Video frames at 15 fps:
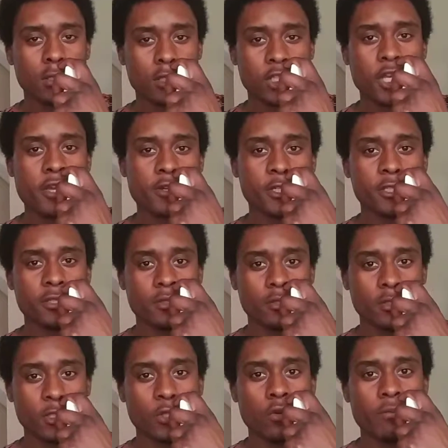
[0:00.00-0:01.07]
cherish
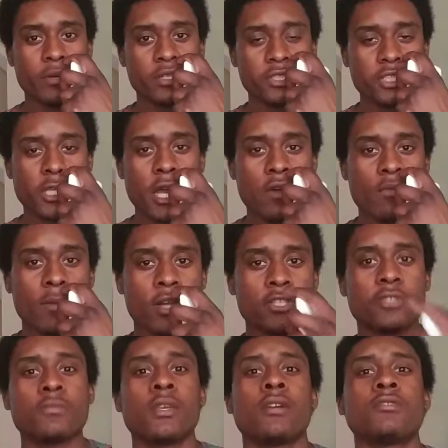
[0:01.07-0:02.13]
so much, Yahweh
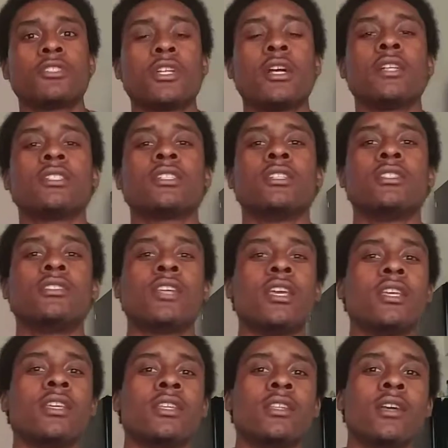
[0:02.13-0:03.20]
Shemiah Shai is going to
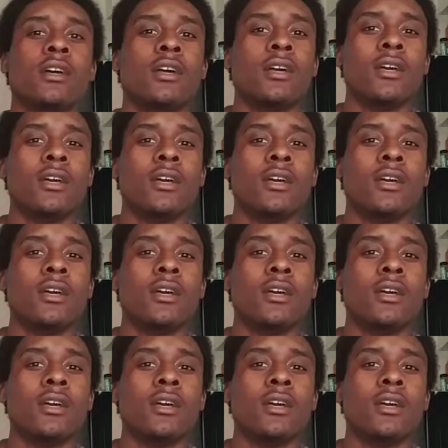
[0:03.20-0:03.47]
take it